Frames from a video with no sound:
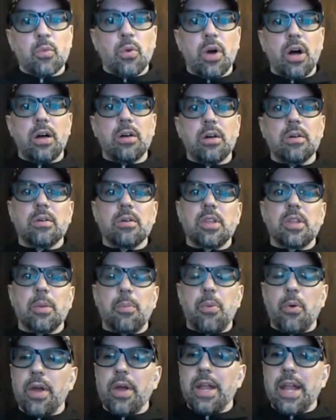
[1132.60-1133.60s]
Well, the
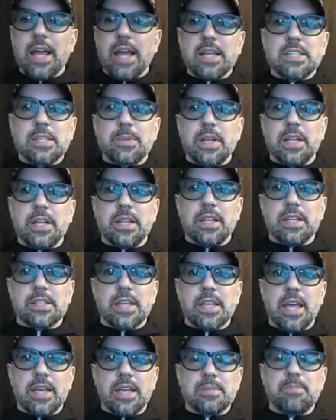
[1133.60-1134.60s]
point estimate in this
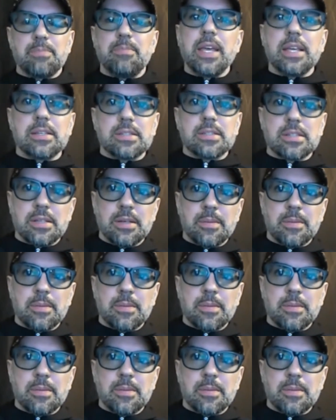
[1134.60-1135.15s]
case missed.